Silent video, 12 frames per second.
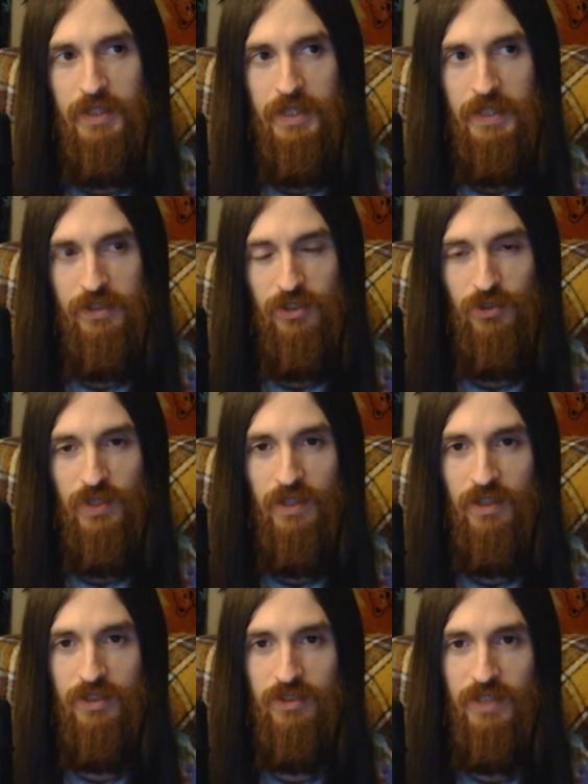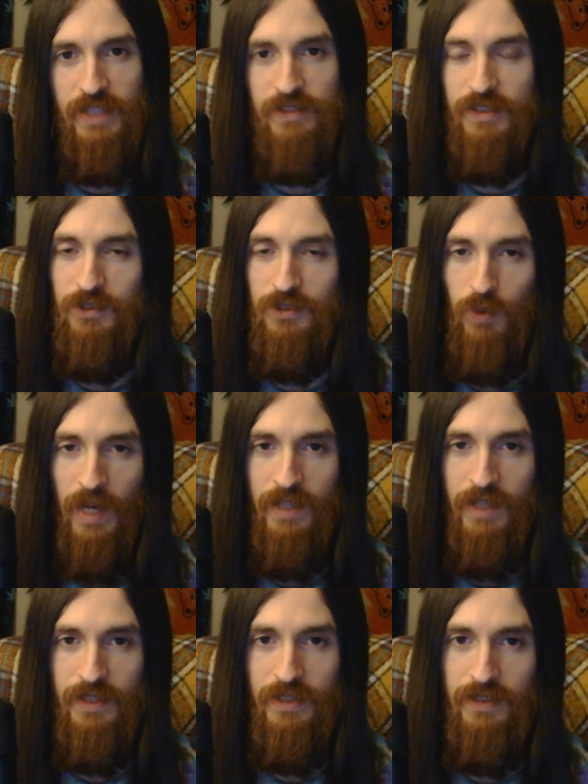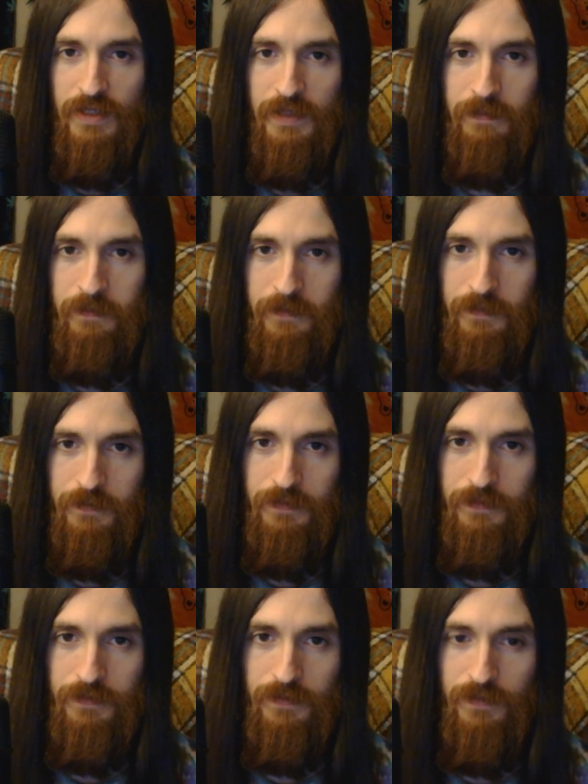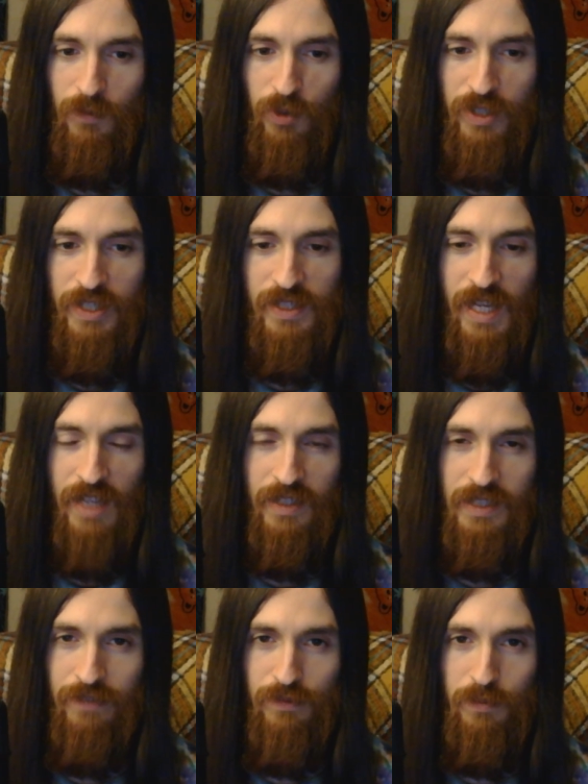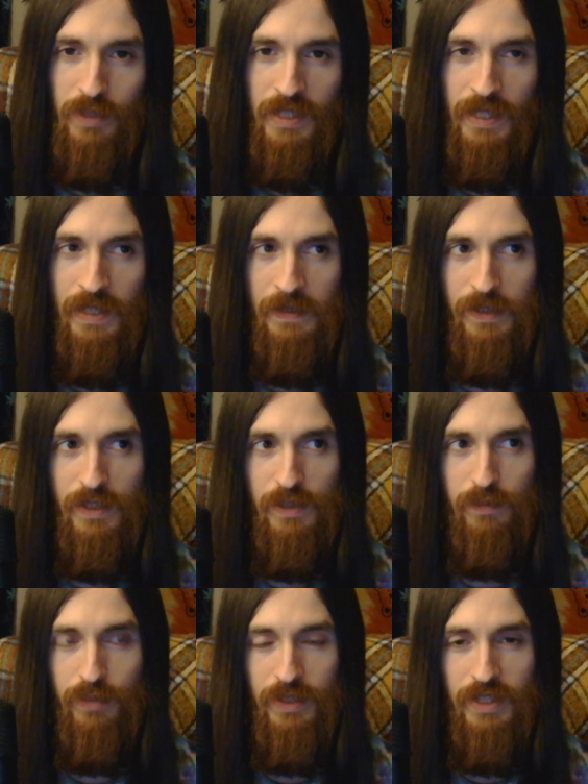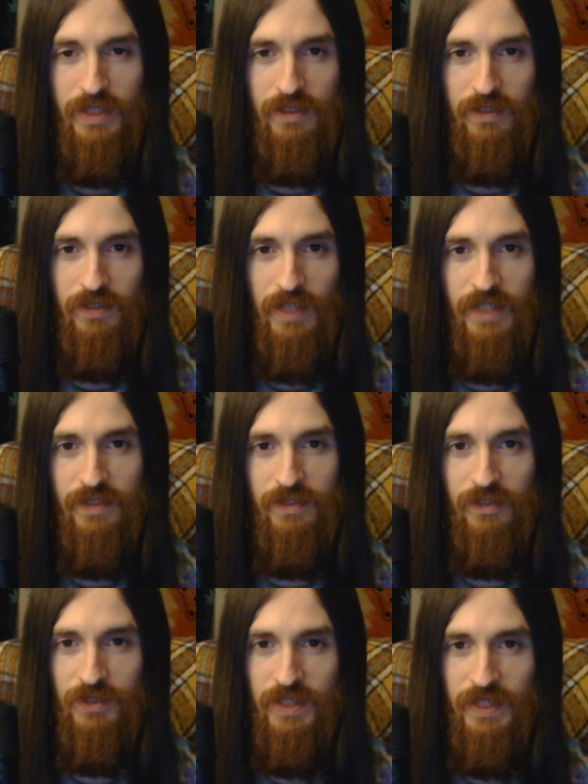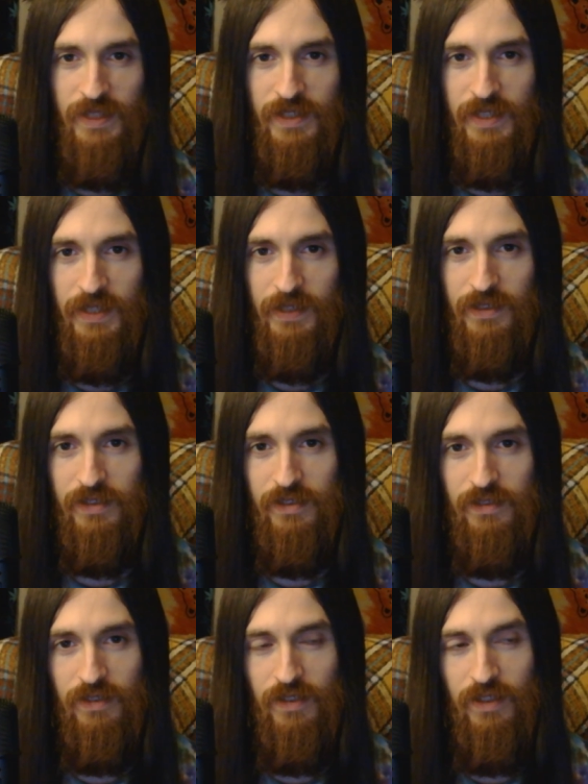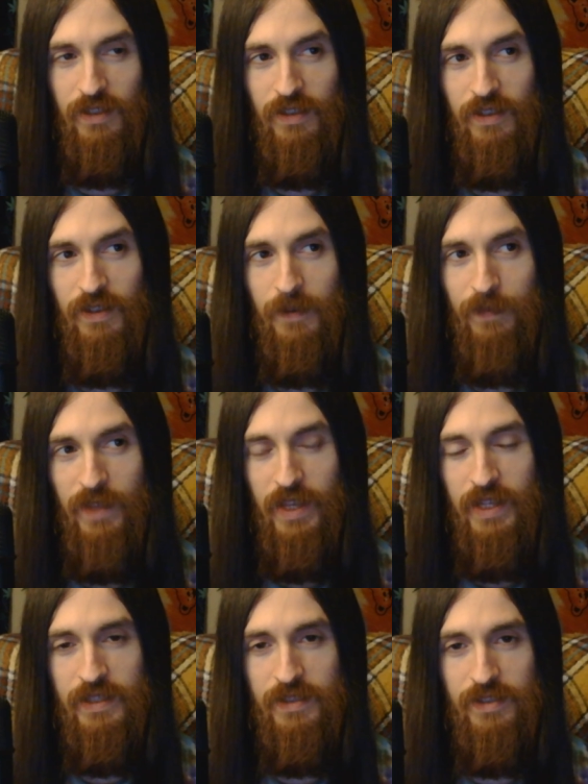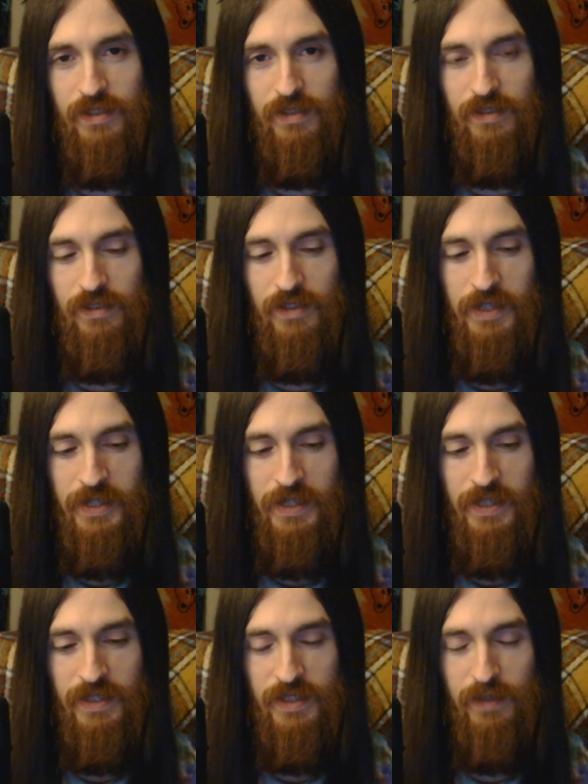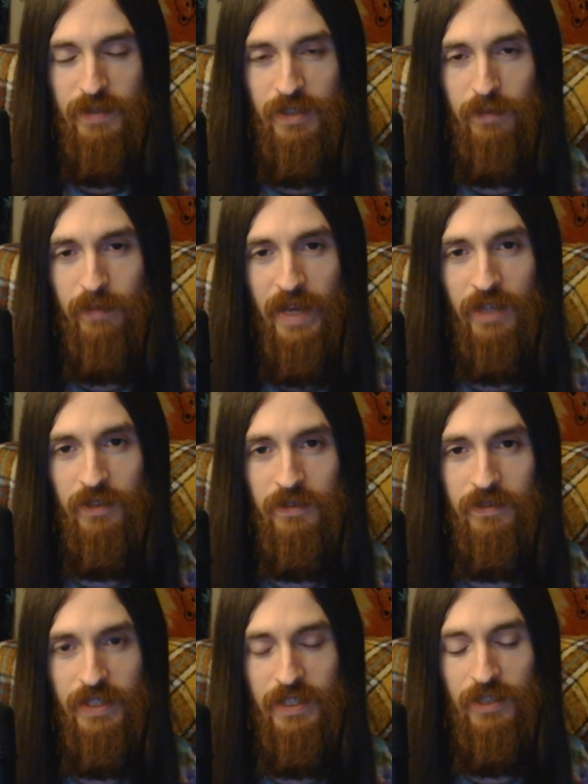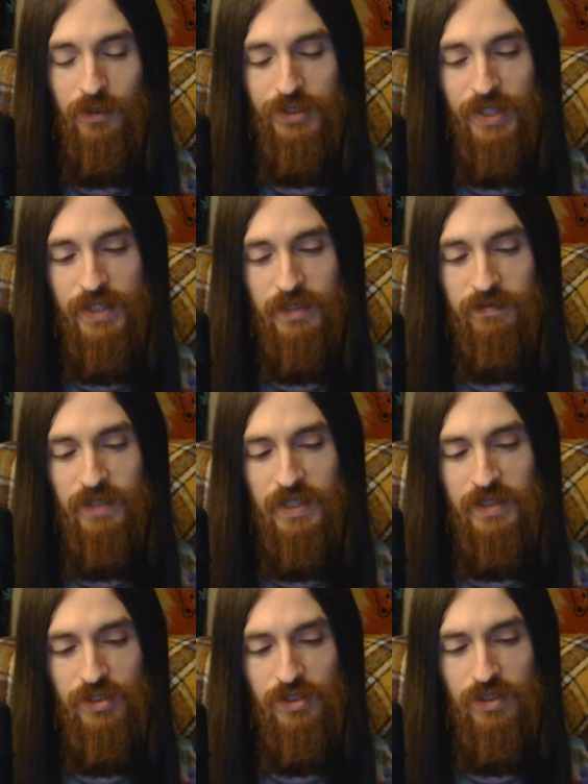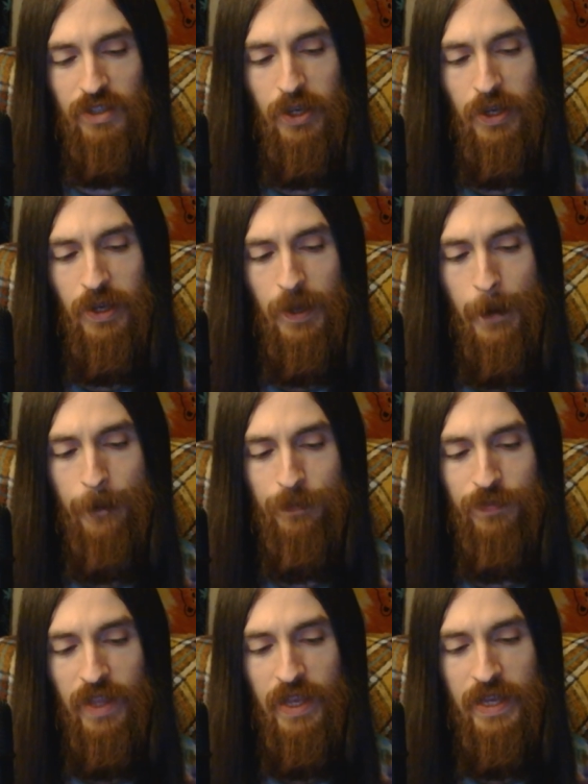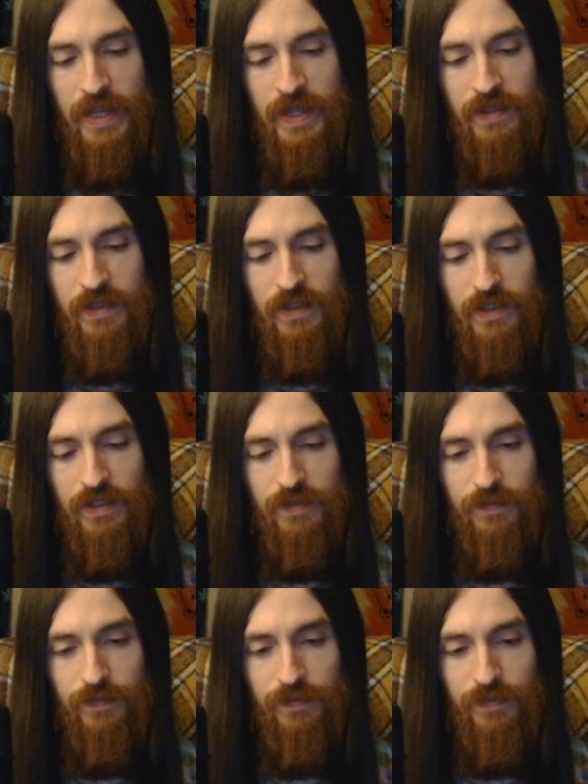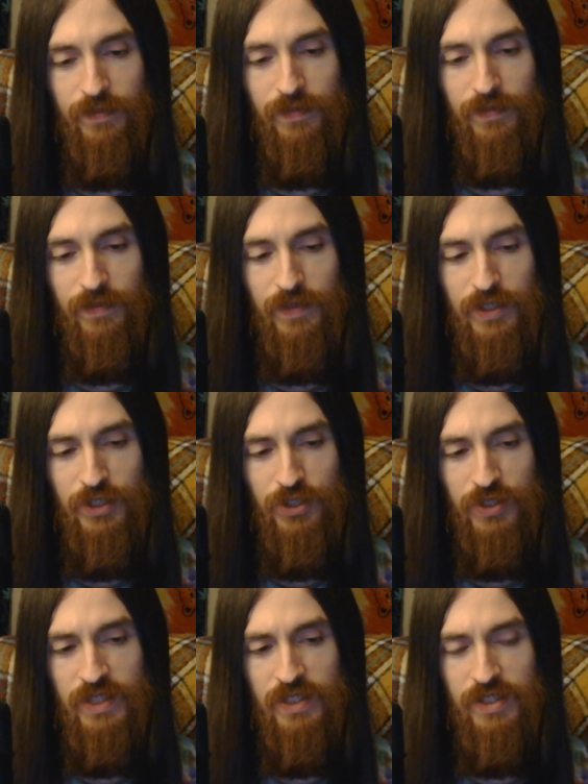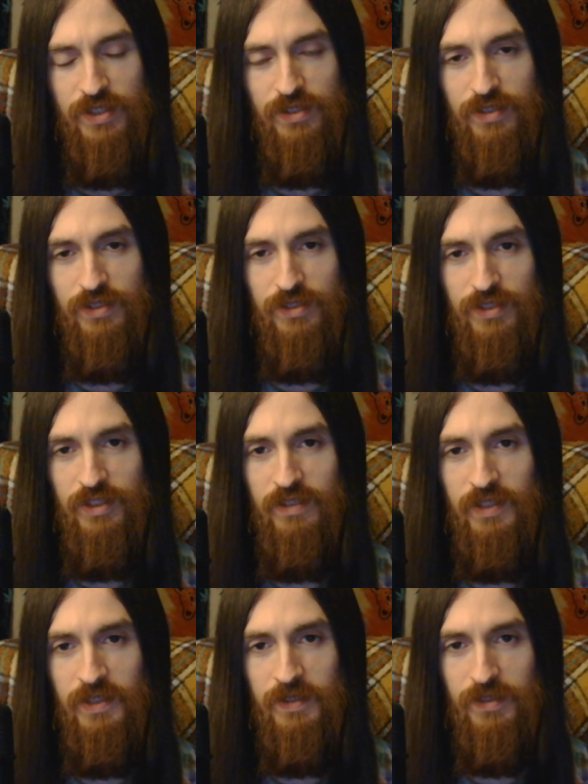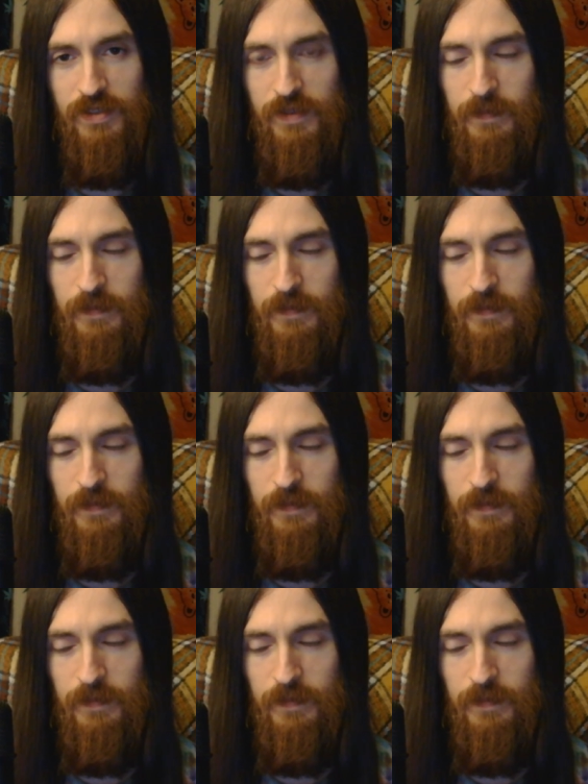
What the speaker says: So he also has this duality to him, where he's not like everybody else, but he still has those instincts. And it's an inner battle that he always has to face. And, you know, in this series,